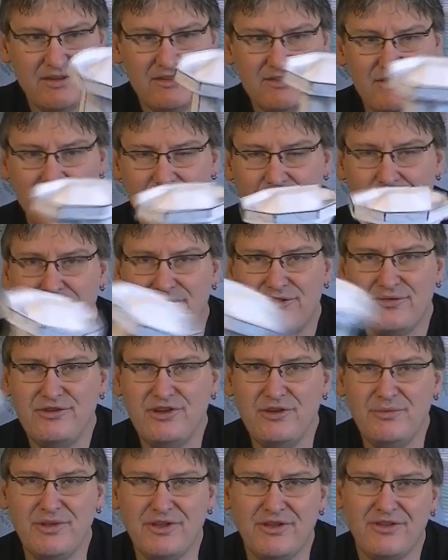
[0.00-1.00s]
So this
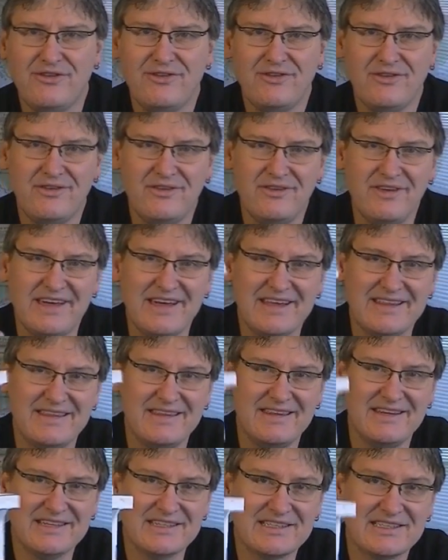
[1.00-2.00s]
would need to be, to
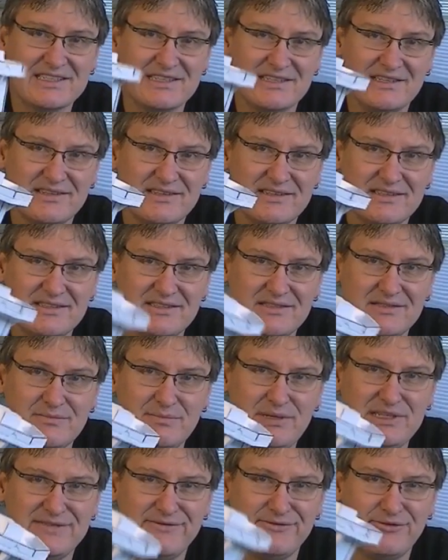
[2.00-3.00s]
get this
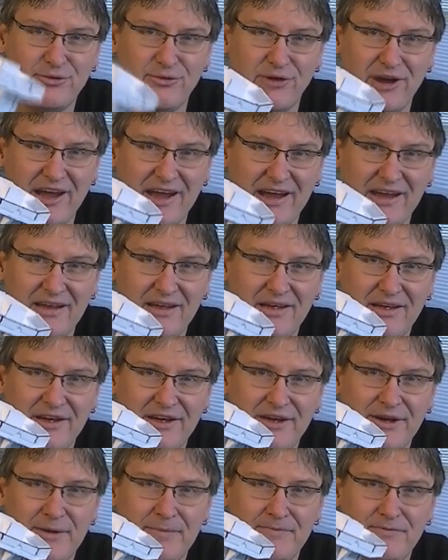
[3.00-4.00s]
piece of terrain
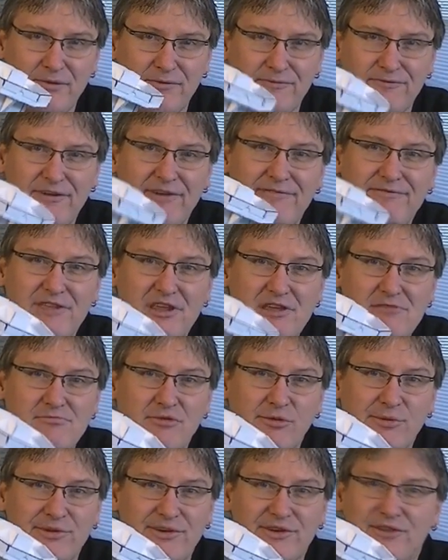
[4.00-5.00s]
from
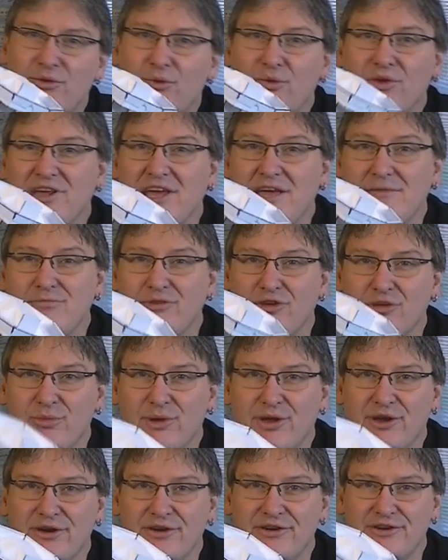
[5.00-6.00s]
15mm to
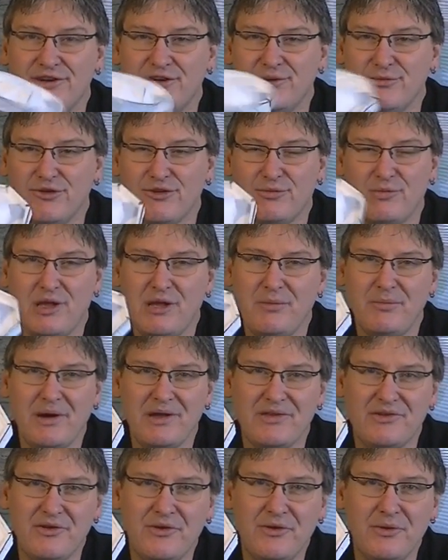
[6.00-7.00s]
28mm, you're going to multiply it
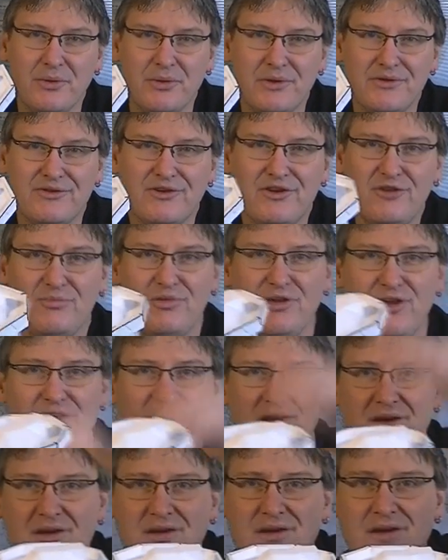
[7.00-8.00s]
by 2. It's going to
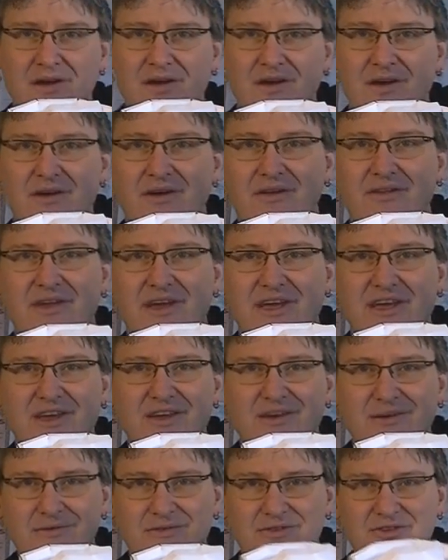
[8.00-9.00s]
be like
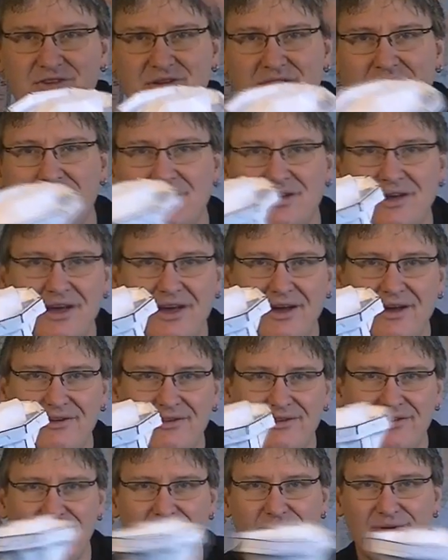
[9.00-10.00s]
huge.
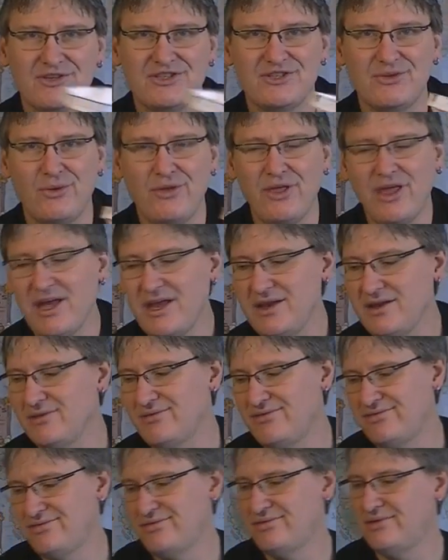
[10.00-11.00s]
You want to store that?
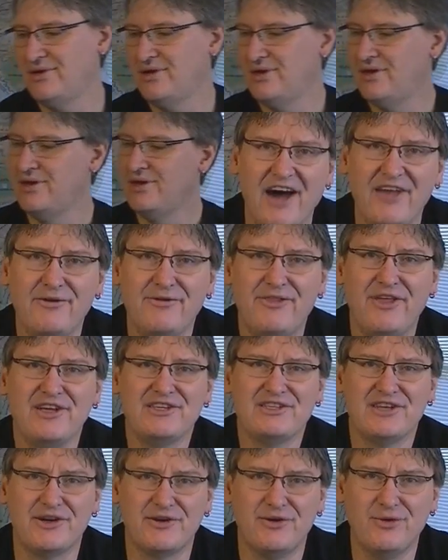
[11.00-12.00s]
Other
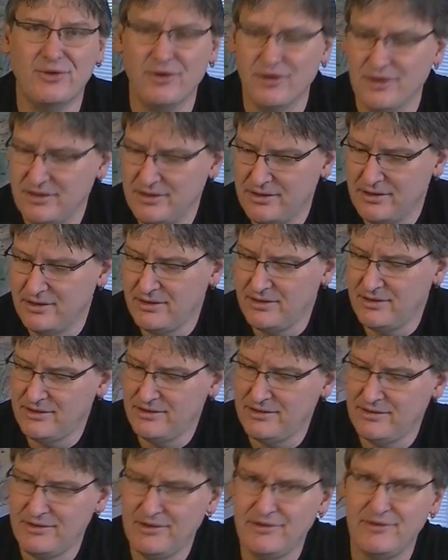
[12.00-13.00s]
things that are cool.
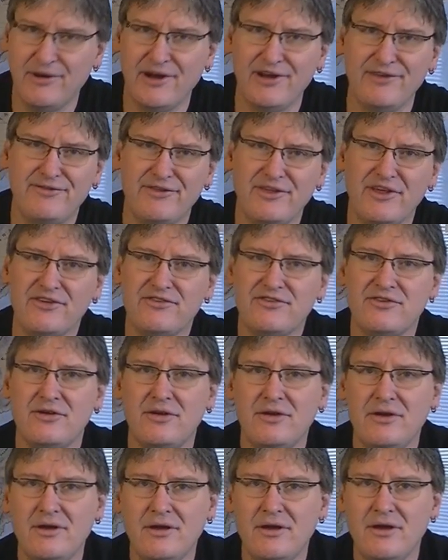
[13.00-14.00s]
Ready for this?